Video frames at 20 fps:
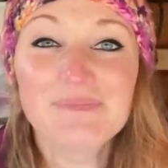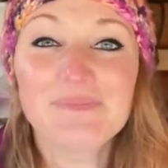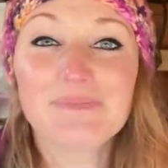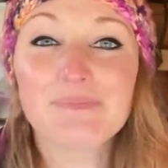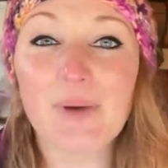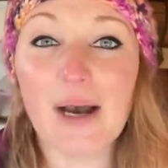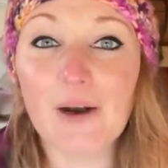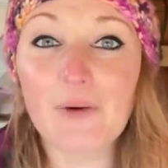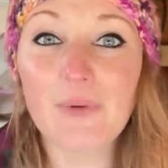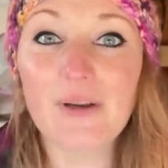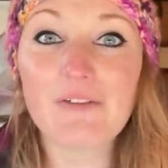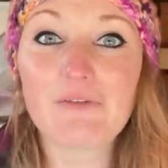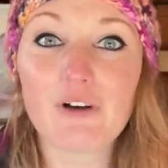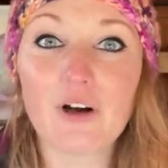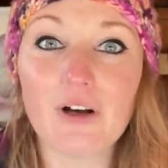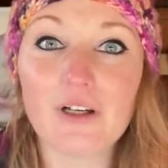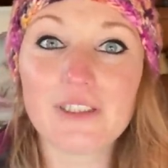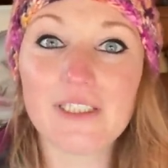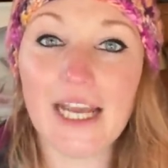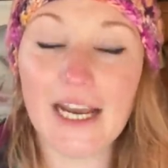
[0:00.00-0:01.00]
But we've
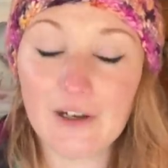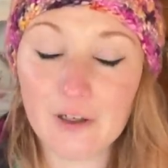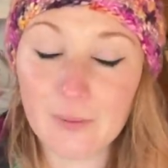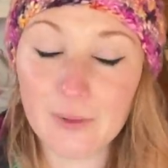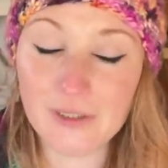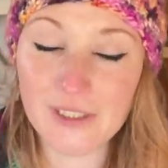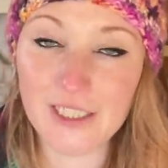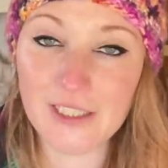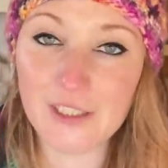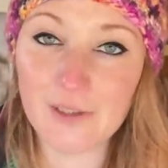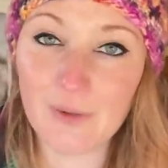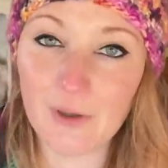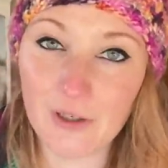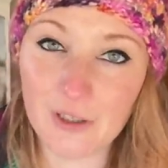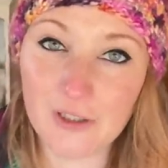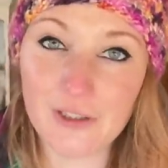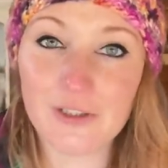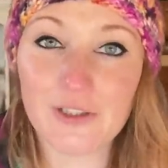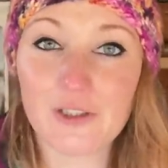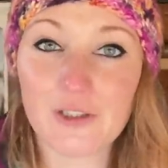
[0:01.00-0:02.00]
got a terrible day tomorrow
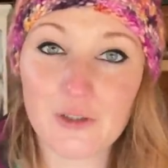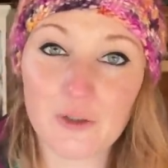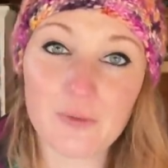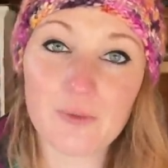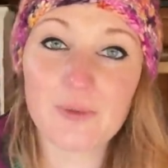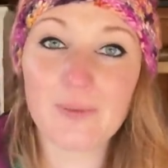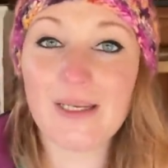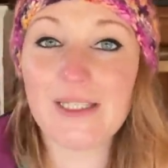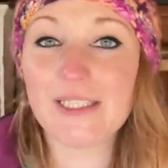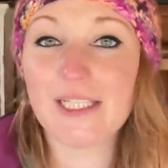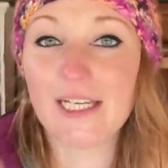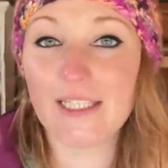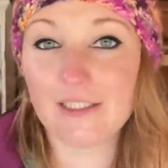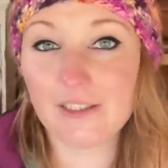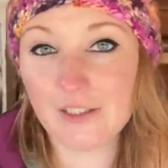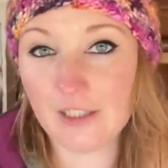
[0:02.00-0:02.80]
because the storm's meant to hit this